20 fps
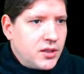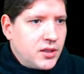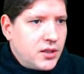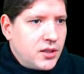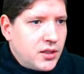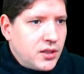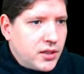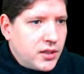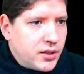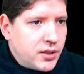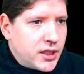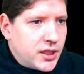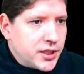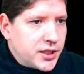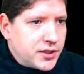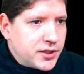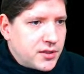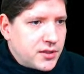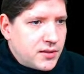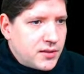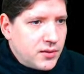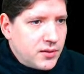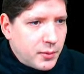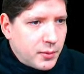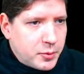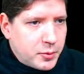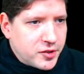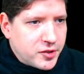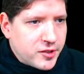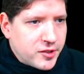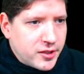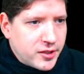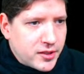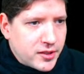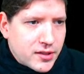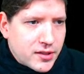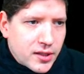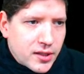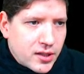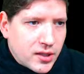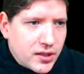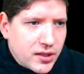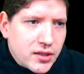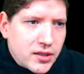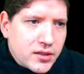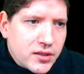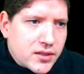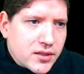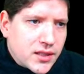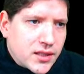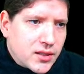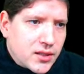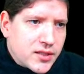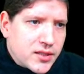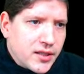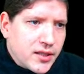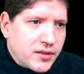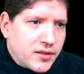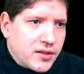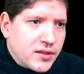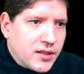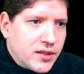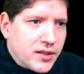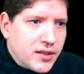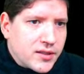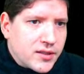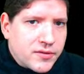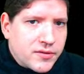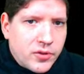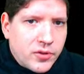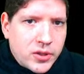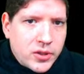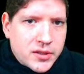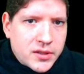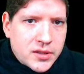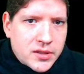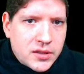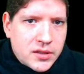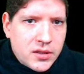and it obviously starts as false.